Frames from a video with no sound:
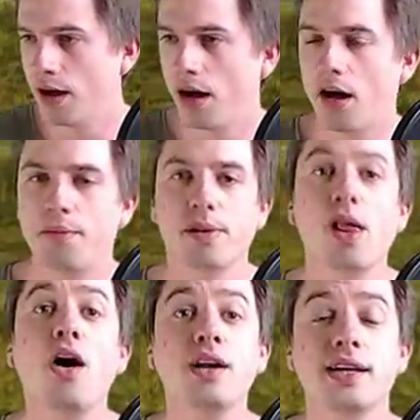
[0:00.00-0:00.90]
On
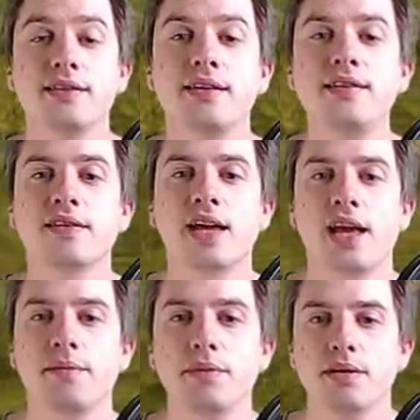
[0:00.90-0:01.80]
block in this
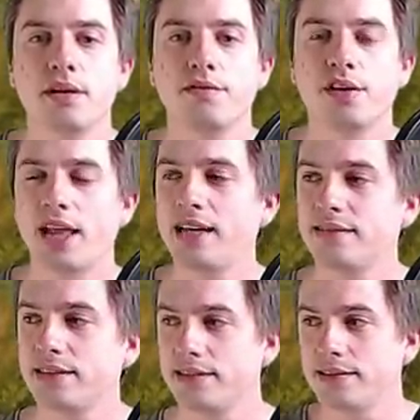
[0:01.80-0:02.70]
game, the
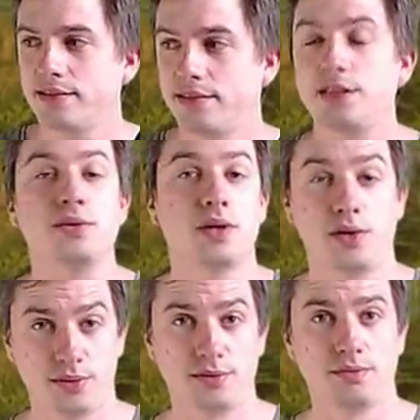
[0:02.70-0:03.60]
last hit is zero.
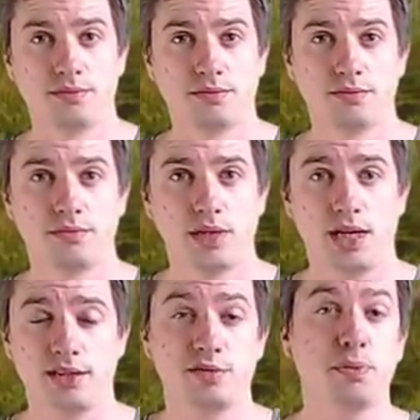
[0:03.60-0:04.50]

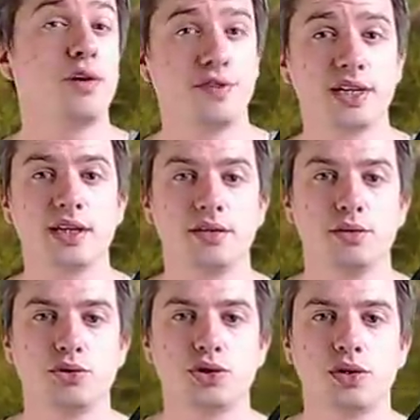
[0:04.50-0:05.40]
It's perfectly
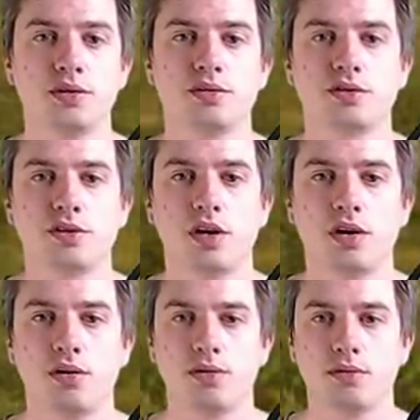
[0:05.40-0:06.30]
neutral,
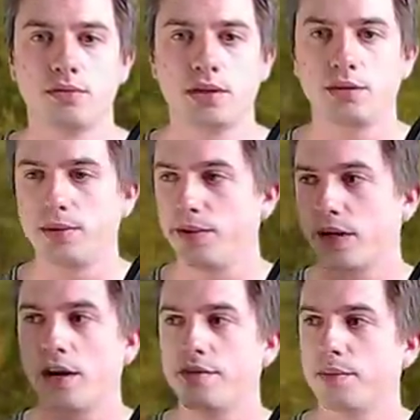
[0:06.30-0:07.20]
so we
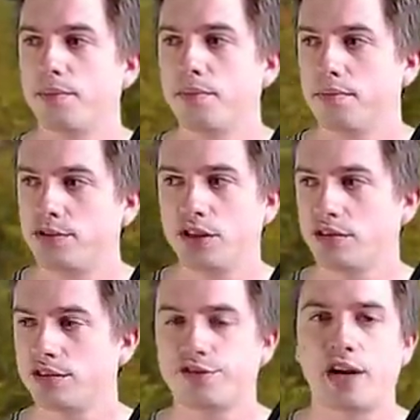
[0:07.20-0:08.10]
recover
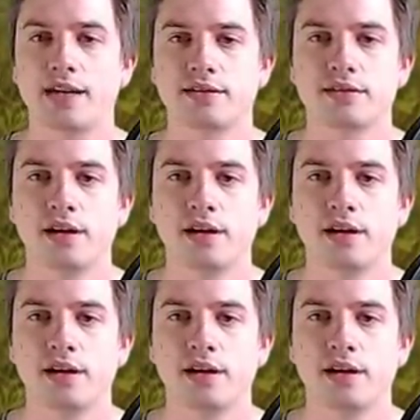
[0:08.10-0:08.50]
just as fast.